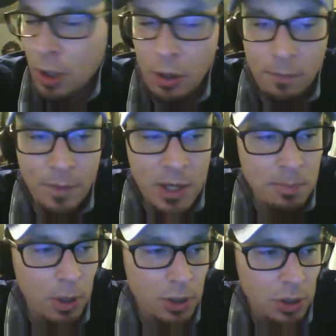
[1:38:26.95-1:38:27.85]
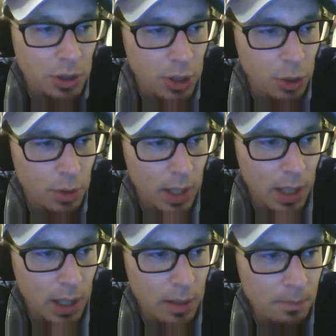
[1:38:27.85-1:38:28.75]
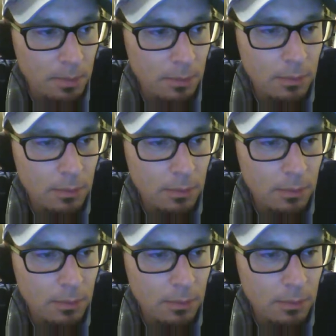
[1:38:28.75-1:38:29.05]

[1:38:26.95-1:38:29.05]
or no, Facebook is just Q the A.